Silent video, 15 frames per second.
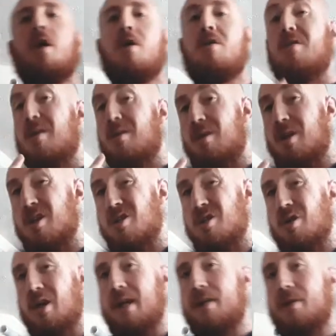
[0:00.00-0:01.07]
So I'm going to
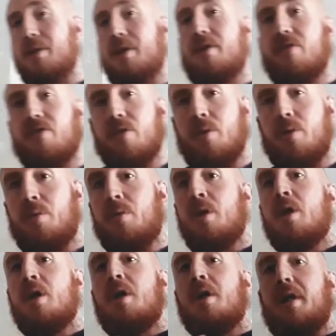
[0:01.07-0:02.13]
try doing it through
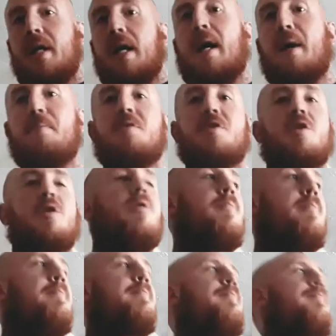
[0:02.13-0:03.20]
the app Zoom.